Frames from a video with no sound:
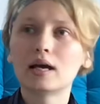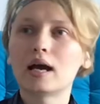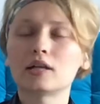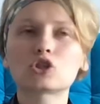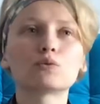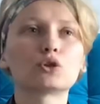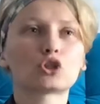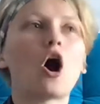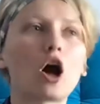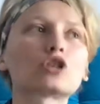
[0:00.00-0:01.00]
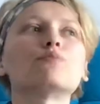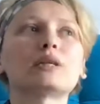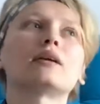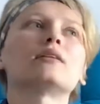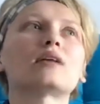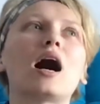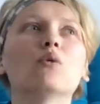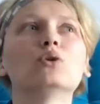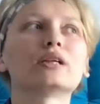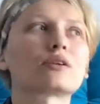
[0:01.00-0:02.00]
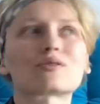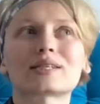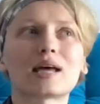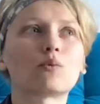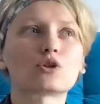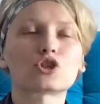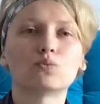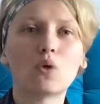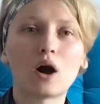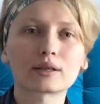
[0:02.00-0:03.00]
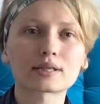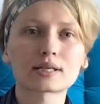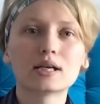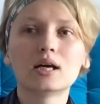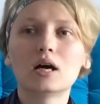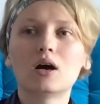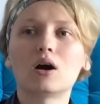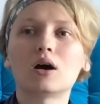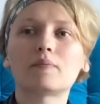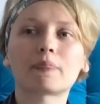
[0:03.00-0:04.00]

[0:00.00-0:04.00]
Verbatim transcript: And she would talk to me and I wouldn't understand what she wants um,